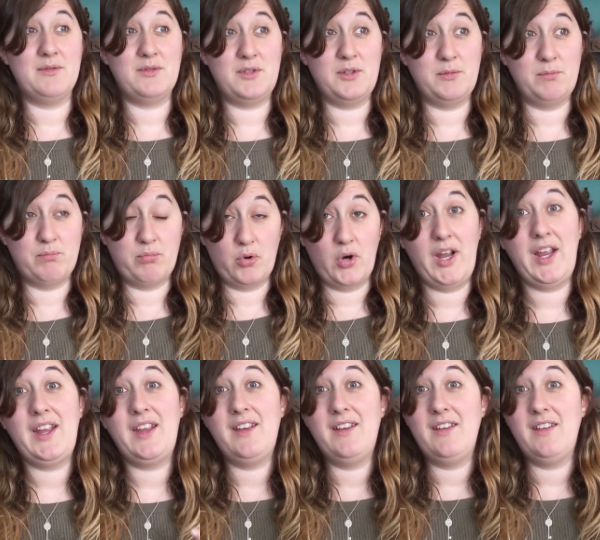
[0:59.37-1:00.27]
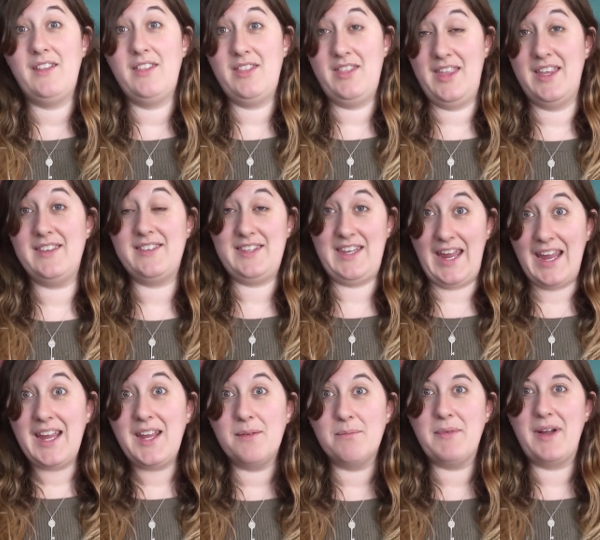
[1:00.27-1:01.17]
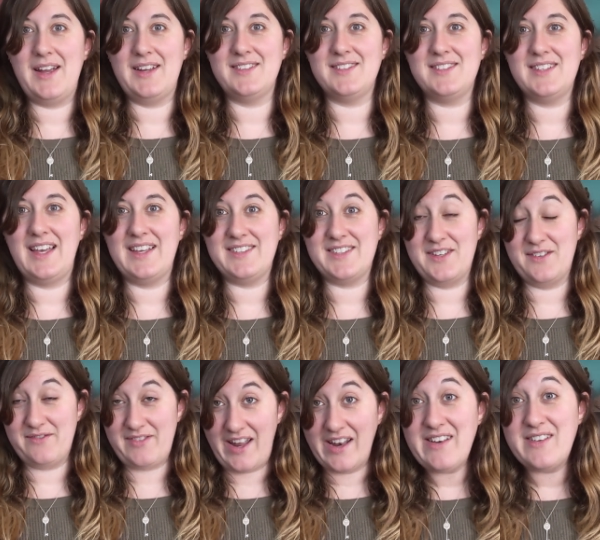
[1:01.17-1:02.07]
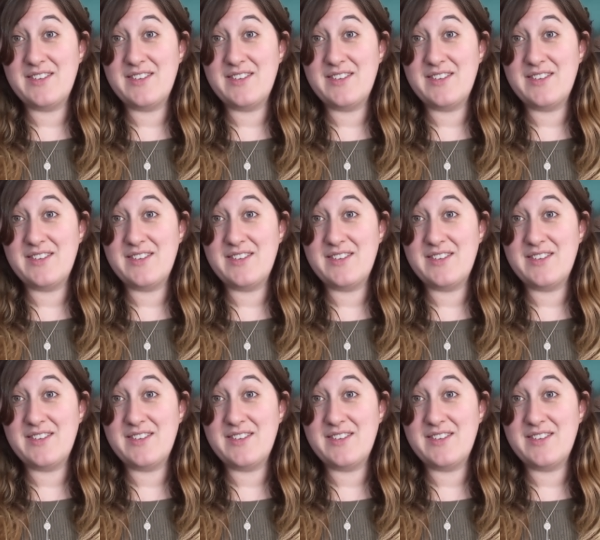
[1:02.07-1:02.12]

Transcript: to bring this game as an event